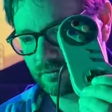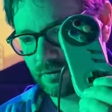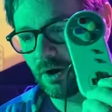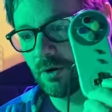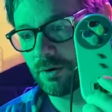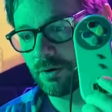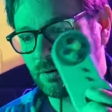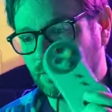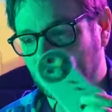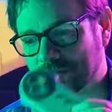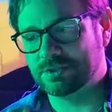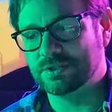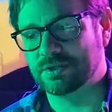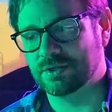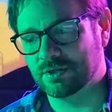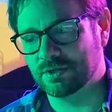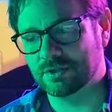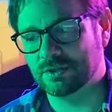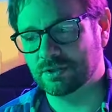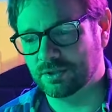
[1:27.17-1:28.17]
Oh, of course,
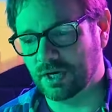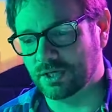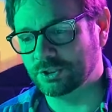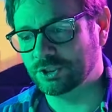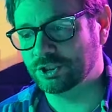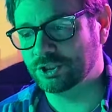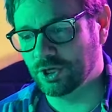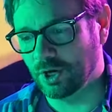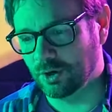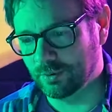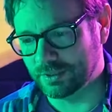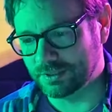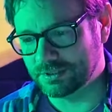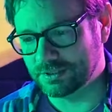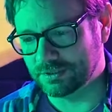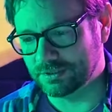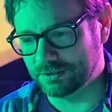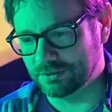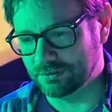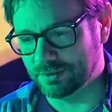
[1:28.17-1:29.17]
I show it
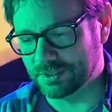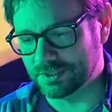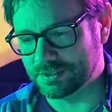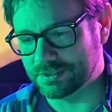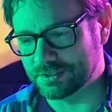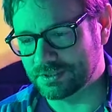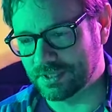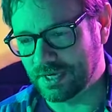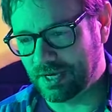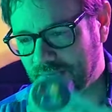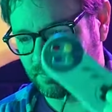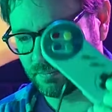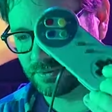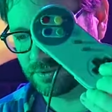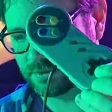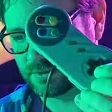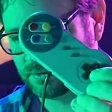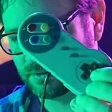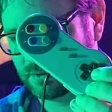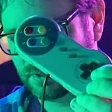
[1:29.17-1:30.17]
to you and it
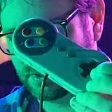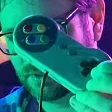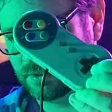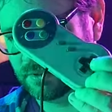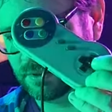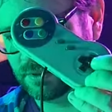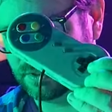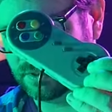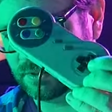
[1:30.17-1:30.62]
stops. Look